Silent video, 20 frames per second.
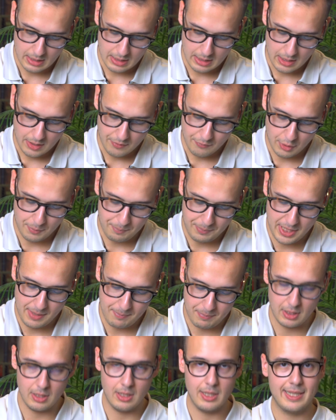where
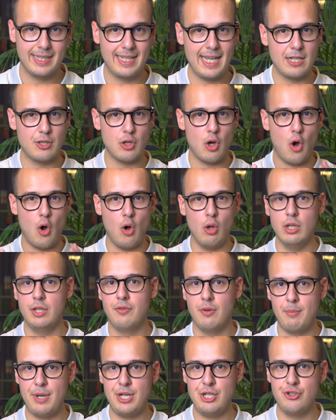people get all
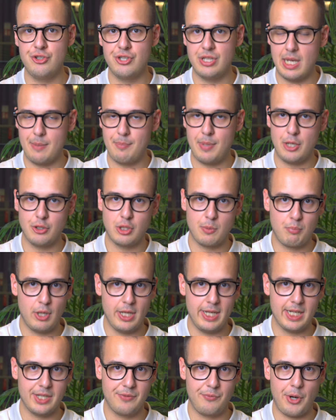information about the
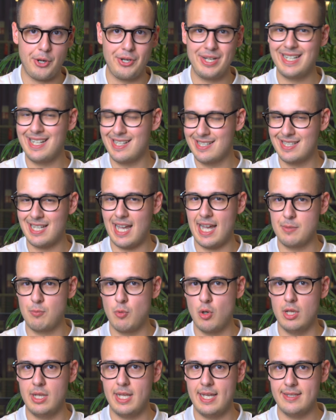product, where they decide more or
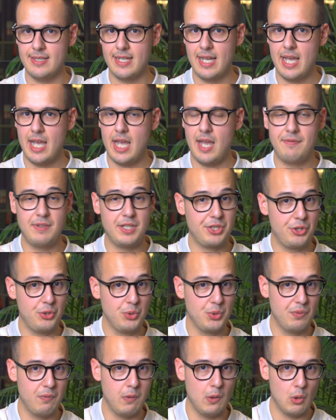less if it is
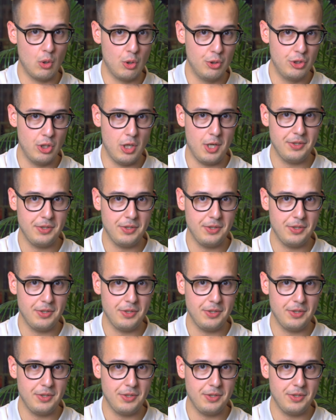useful or not.